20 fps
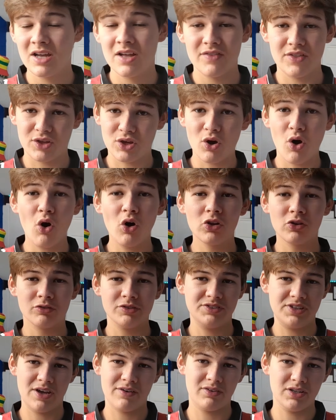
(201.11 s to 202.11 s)
The collar
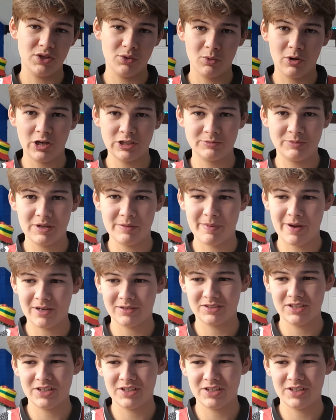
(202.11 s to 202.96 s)
is definitely the worst bit about it,